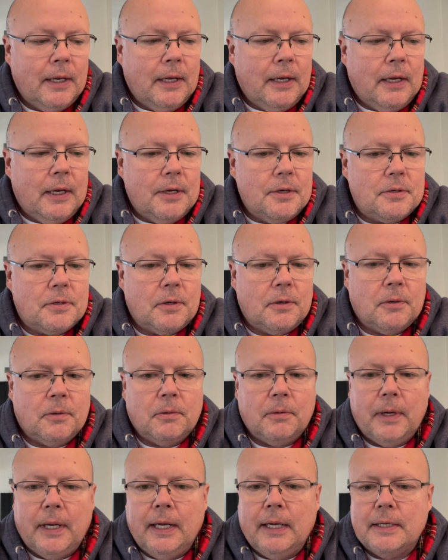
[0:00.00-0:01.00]

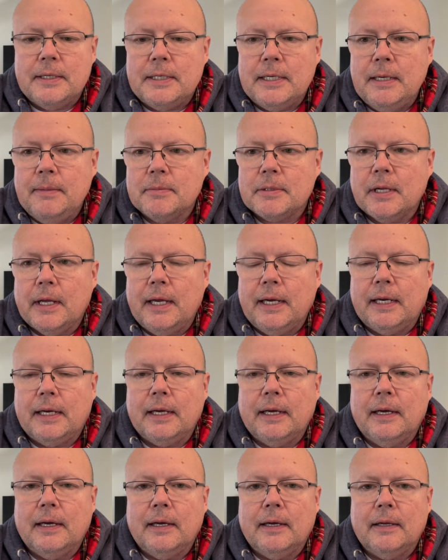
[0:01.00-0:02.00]
So it seems
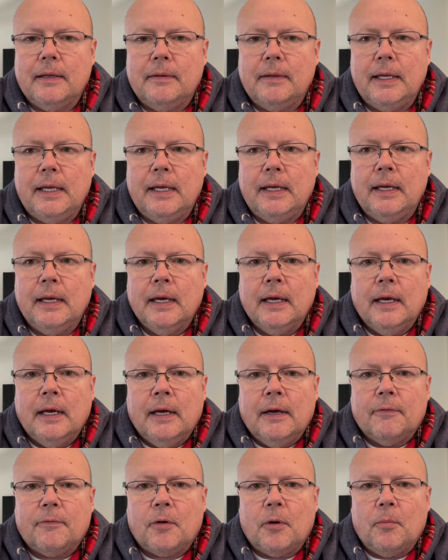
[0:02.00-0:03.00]
like
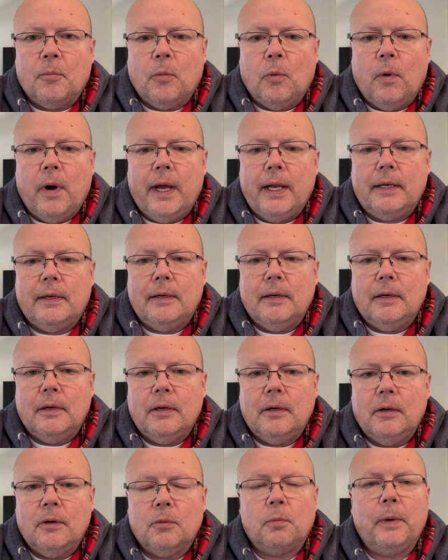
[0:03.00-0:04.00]
from what
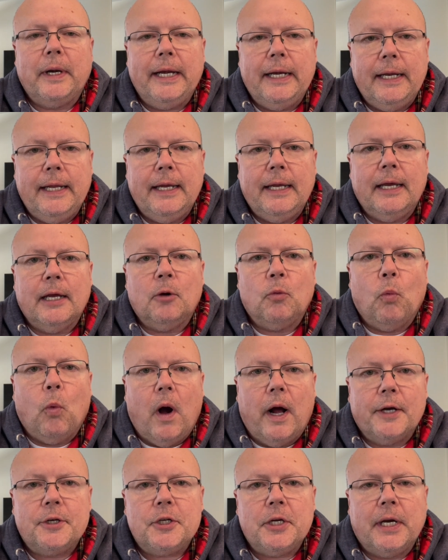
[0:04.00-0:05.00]
reading and
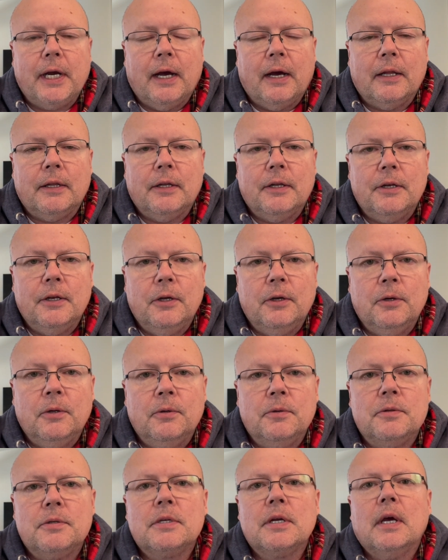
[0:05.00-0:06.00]
watching on the
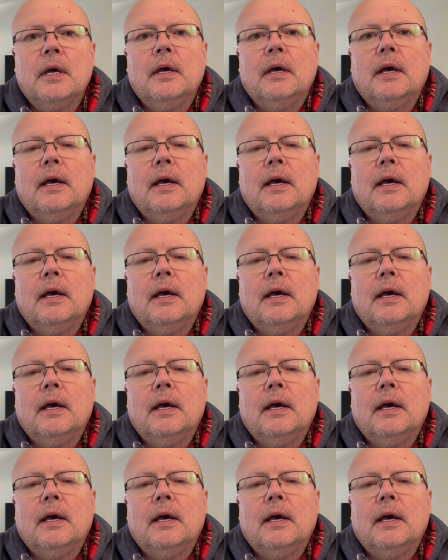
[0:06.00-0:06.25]
news,